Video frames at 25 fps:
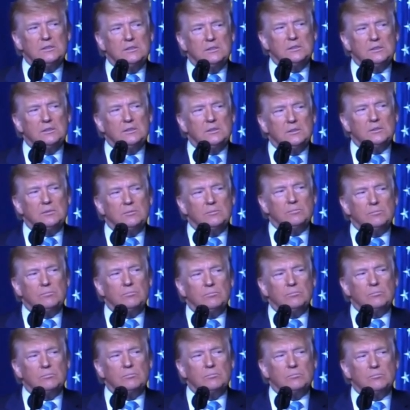
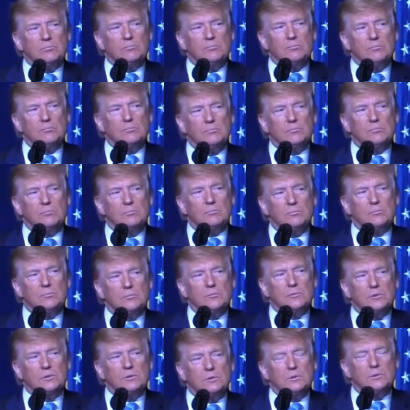
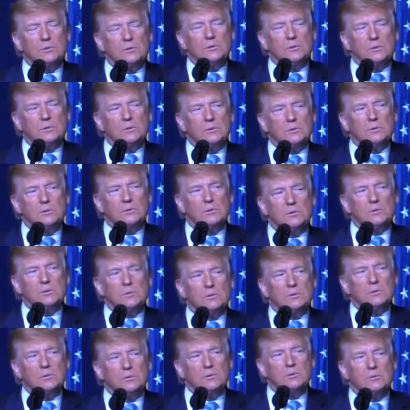
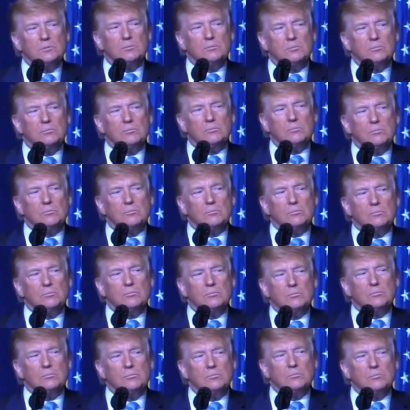
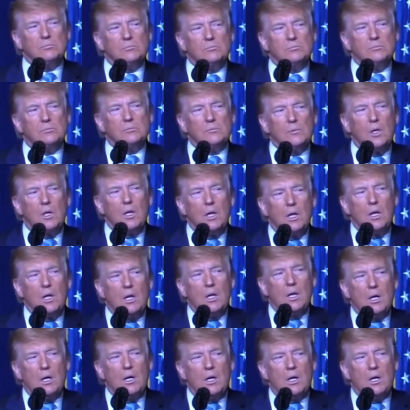(no one is talking)